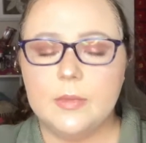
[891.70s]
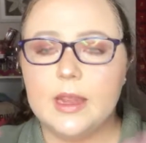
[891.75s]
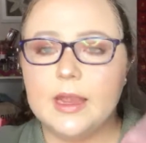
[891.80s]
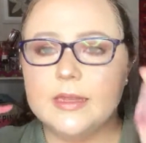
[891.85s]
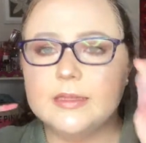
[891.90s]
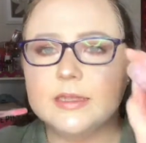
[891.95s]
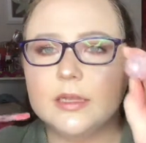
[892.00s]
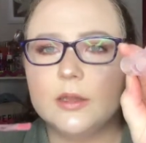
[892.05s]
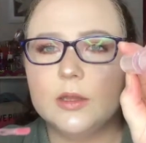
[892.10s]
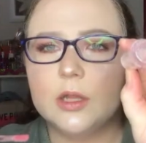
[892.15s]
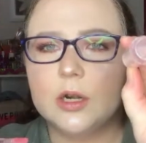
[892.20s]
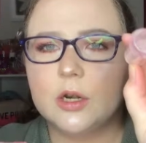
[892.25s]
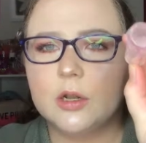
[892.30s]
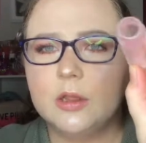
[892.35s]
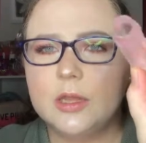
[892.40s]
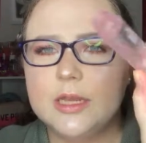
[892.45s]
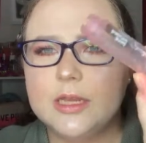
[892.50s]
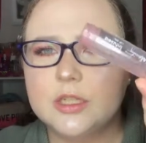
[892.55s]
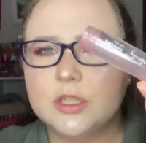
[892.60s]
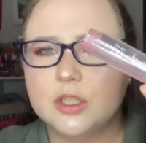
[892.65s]
It's
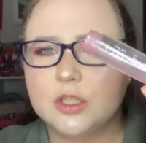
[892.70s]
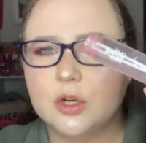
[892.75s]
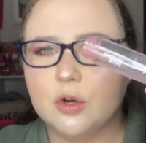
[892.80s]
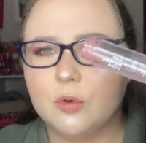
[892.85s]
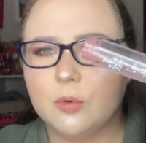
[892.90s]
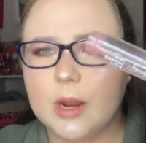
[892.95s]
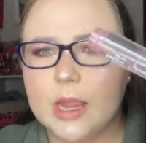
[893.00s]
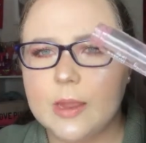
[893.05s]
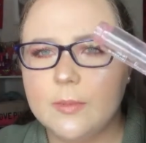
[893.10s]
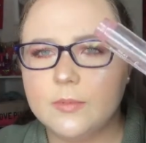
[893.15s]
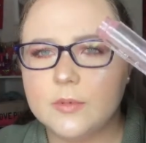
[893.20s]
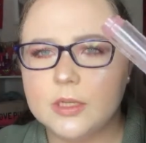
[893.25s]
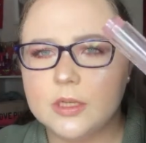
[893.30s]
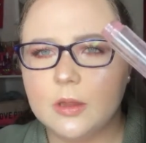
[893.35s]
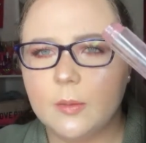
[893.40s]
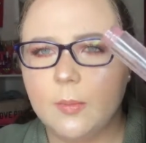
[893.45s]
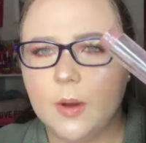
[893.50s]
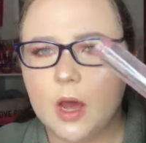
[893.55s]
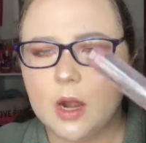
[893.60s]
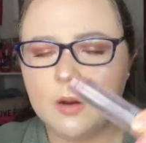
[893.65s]
literally scraped to
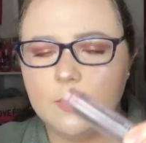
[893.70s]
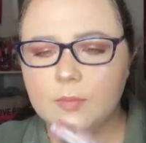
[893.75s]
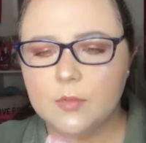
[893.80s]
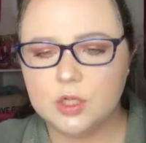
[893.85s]
the bottom.